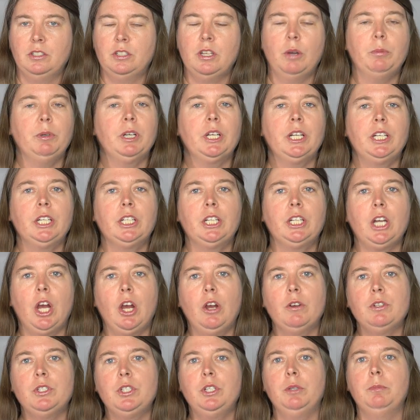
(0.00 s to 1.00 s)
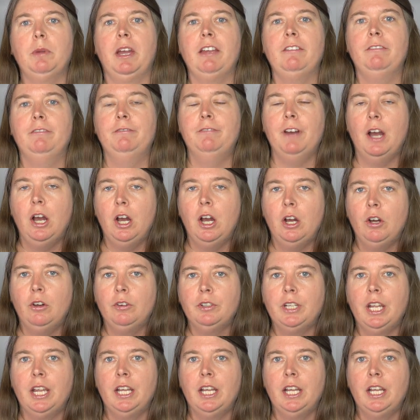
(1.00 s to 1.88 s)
So we're going to go to my phone